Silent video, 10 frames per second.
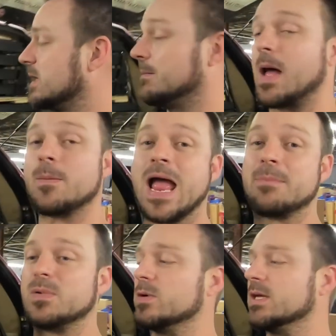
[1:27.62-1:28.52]
I'm
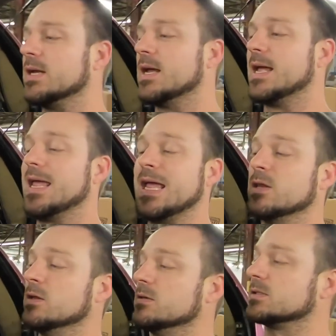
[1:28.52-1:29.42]
happy with it. It
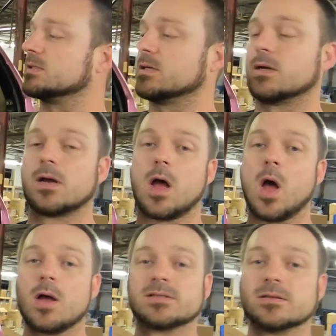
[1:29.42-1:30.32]
looks
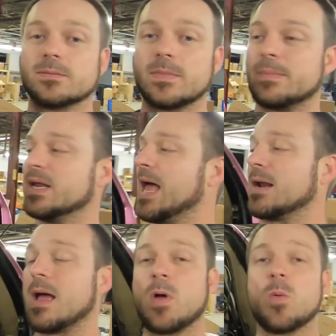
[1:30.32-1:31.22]
awesome. I mean,
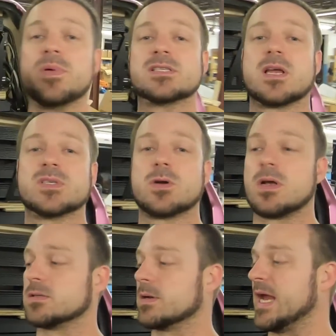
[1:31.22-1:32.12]
I'm hoping this comes
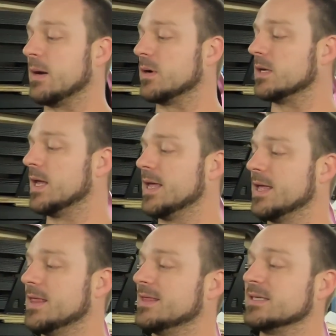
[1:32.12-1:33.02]
across on camera.
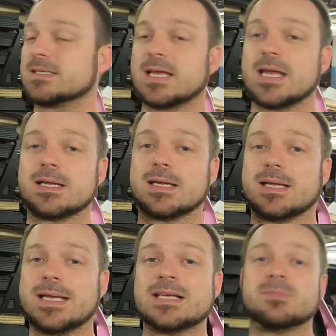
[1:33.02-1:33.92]
This thing
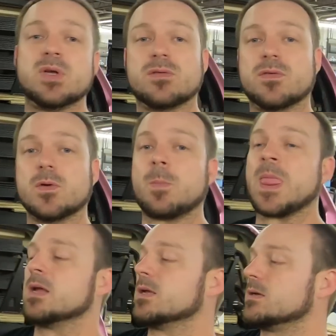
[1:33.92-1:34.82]
is beautiful.
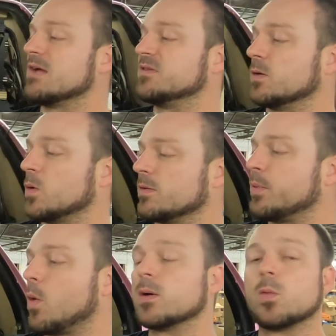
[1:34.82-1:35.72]
Now, if you don't know what the
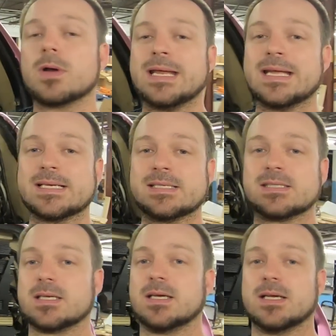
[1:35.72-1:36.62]
point of one
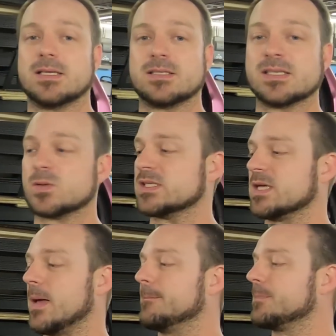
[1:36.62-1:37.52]
is, so this is what's
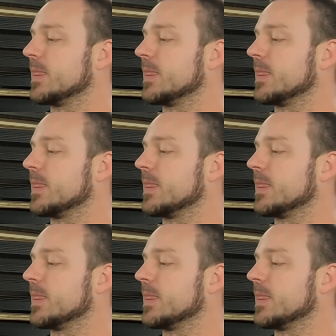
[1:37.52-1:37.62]
up.